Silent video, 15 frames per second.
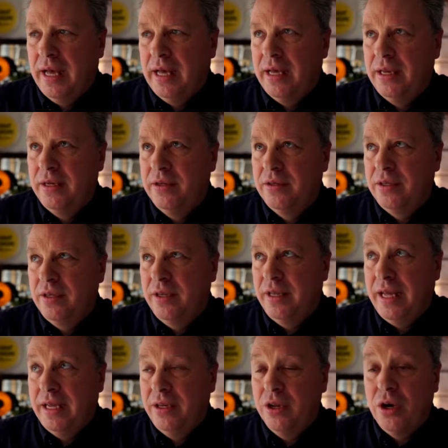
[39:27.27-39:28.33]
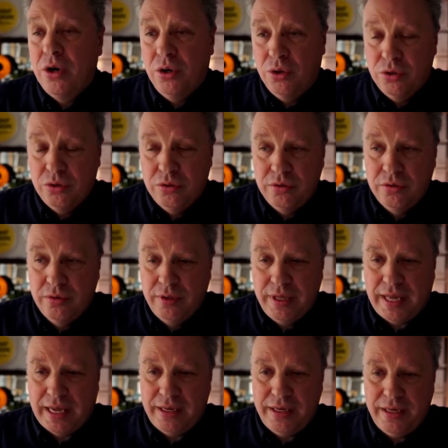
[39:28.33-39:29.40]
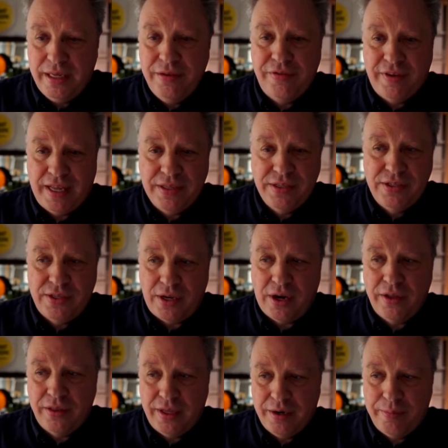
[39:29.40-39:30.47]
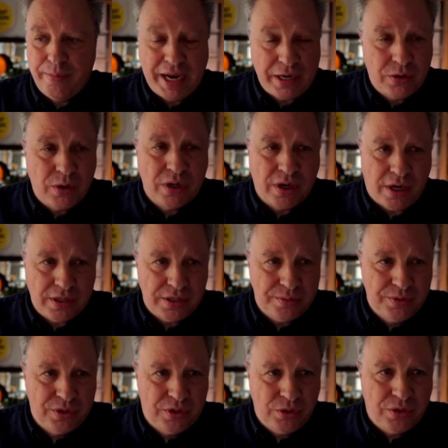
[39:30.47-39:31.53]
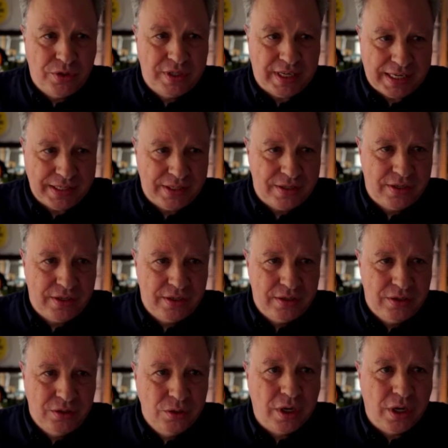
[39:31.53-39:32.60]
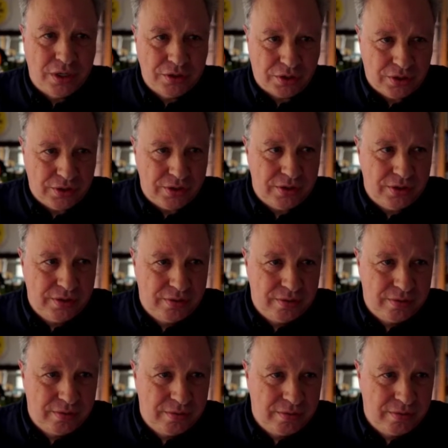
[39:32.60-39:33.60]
and they know that events are their microcosm to test new cultures.